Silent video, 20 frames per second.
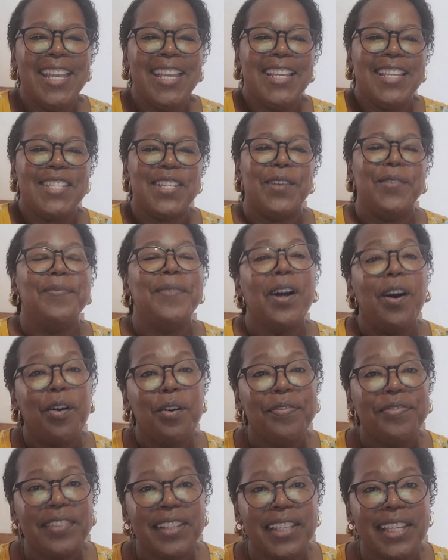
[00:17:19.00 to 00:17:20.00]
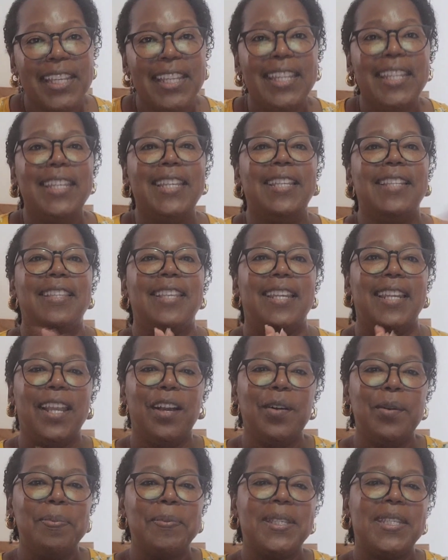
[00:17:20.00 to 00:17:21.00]
So hopefully that
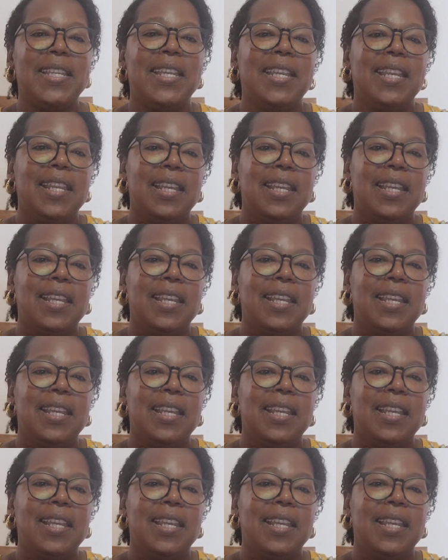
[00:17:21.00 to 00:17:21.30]
helped.